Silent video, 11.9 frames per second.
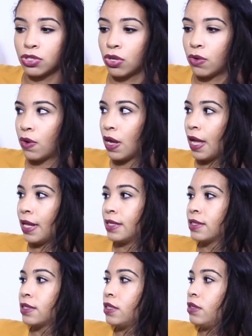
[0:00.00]
So
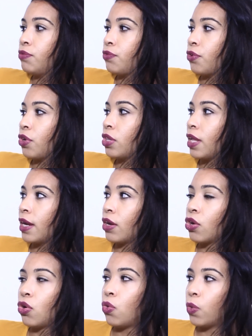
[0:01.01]
honestly, for like
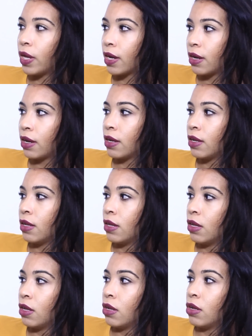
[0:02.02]
a quick
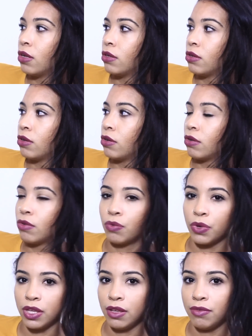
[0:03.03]

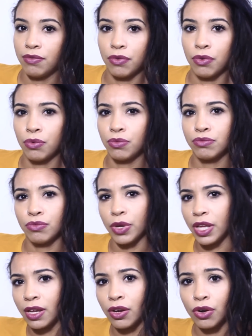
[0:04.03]
weave
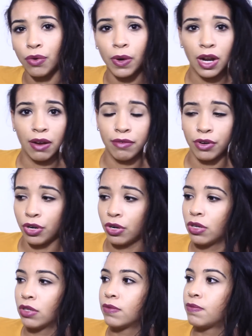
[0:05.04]
wig or
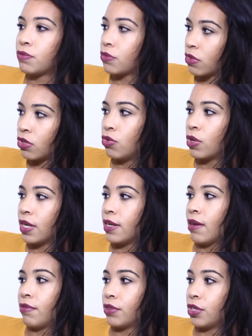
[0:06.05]
whatever, you can
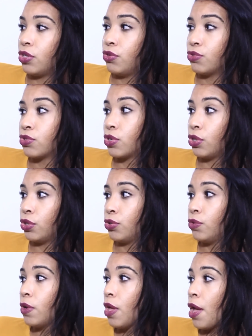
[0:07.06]
definitely use
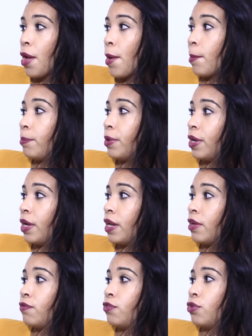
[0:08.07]
glue.
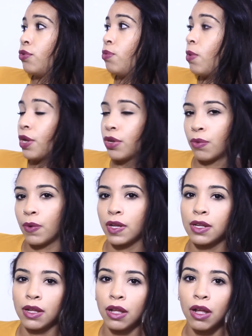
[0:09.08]
But if you want your
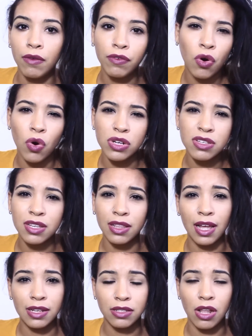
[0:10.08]
wig, of course, to
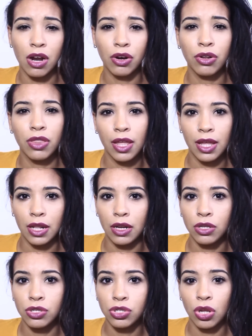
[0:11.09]
last longer,
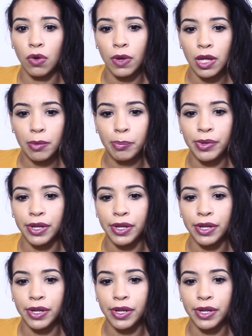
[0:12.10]
then sew it.